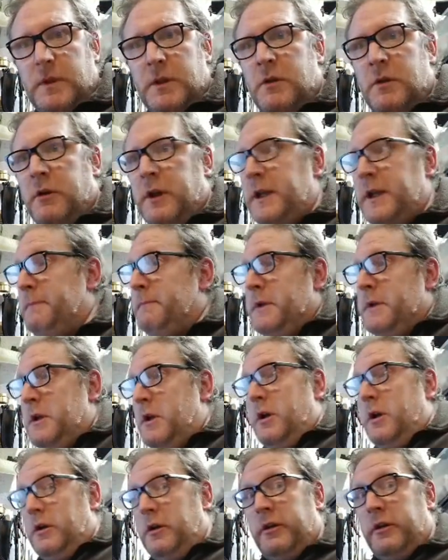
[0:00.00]
okay?
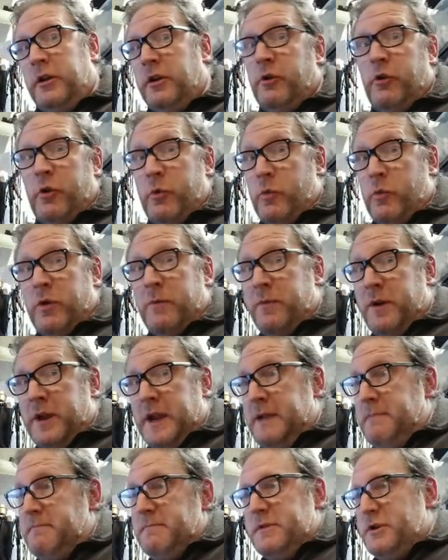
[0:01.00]
I only want to
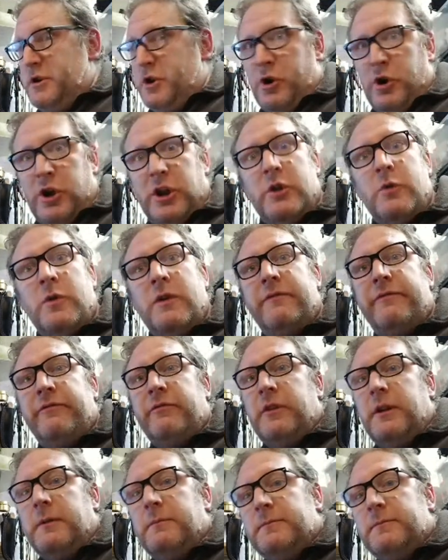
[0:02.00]
pay £9
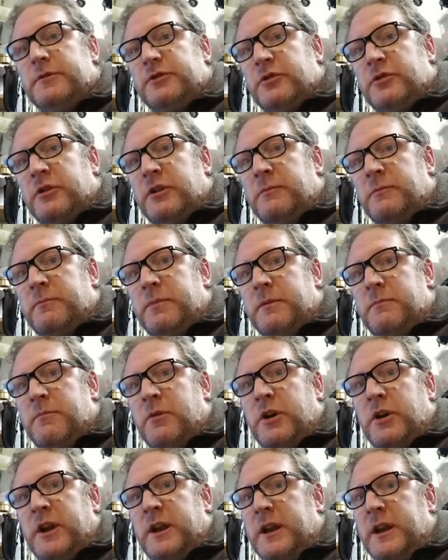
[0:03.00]
for it, so they'll be
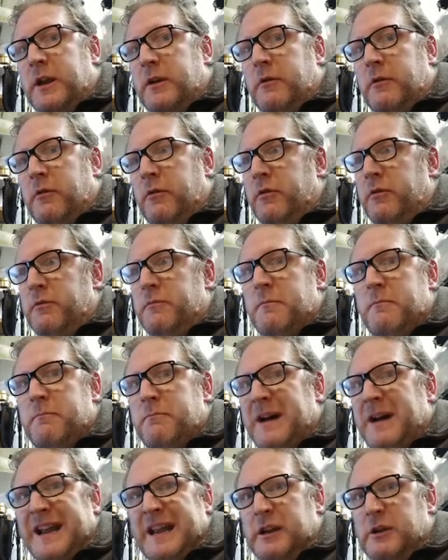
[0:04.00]
buying it on
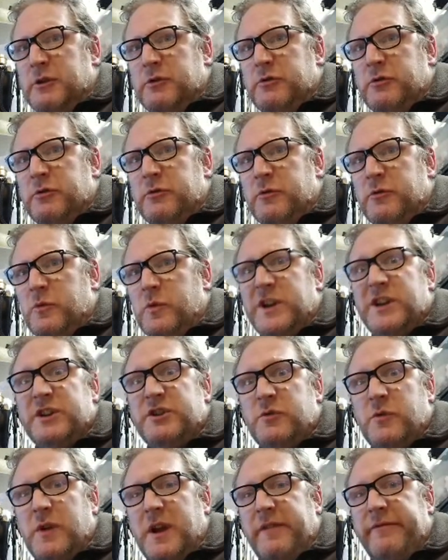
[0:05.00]
Banggood or Wish
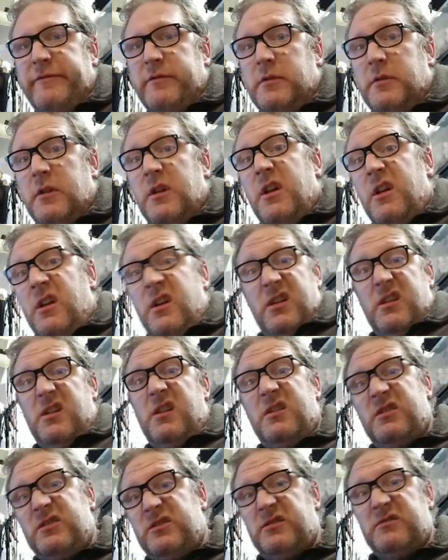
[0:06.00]
or whatever.
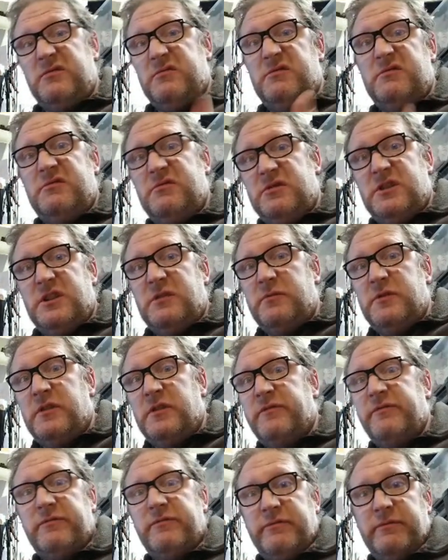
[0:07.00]
This is cheap
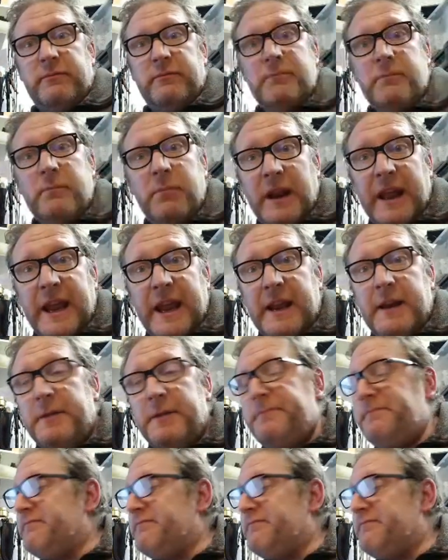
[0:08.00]
enough blade.